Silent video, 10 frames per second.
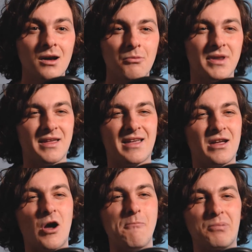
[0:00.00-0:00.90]
where they can
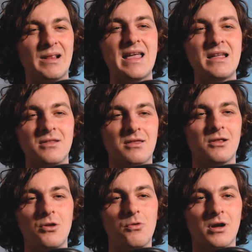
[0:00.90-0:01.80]
complain to the
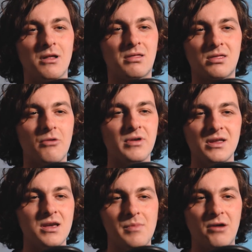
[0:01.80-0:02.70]
local
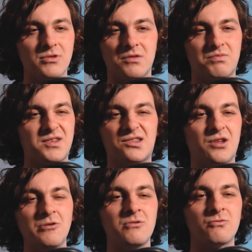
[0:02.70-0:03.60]
authority about the
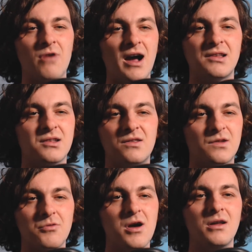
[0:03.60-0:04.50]
sun rising
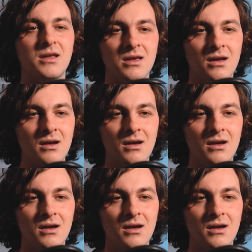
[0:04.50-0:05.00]
too early,